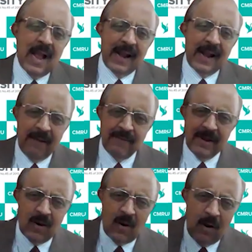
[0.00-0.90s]
And
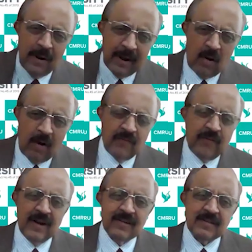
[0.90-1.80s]
having called a
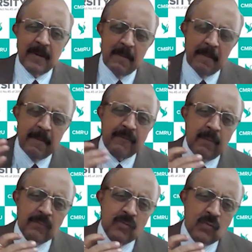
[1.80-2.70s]
conference, remember
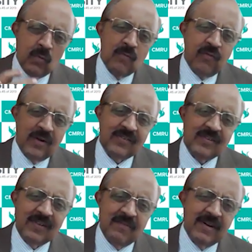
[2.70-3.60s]
from June
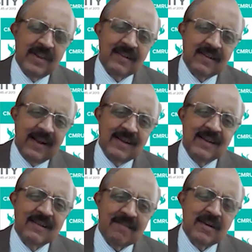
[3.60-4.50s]
1st,
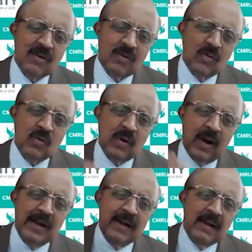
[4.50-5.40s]
1972
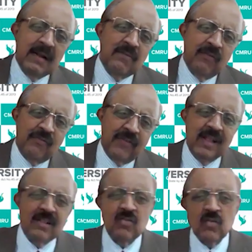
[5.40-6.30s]
to
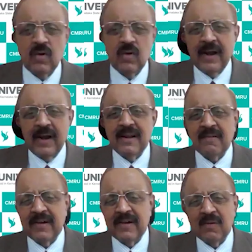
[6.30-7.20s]
15th June
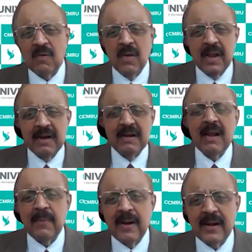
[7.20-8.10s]
1972, it
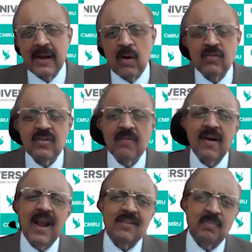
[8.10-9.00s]
deliberated on
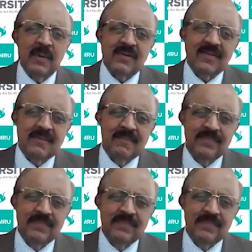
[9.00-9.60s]
several aspects.